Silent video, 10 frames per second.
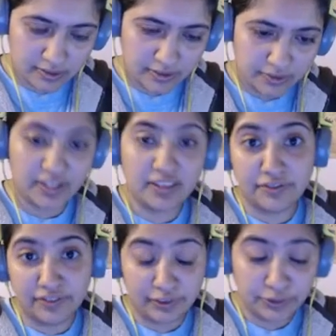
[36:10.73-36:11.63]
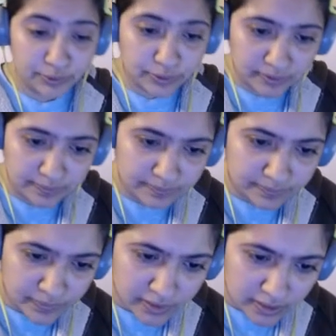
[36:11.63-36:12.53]
using the fill tool
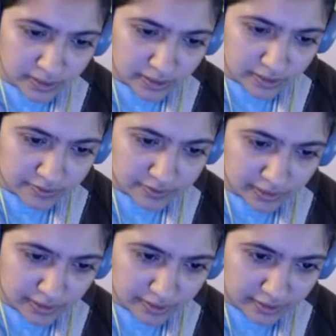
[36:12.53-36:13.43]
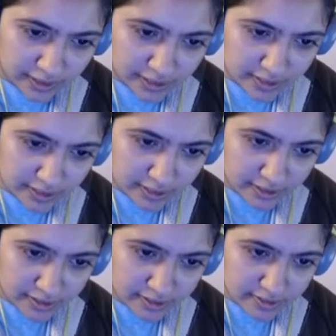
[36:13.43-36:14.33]
to fill in all these
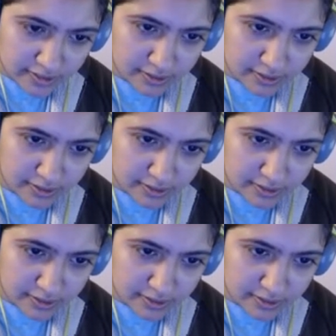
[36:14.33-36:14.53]
areas,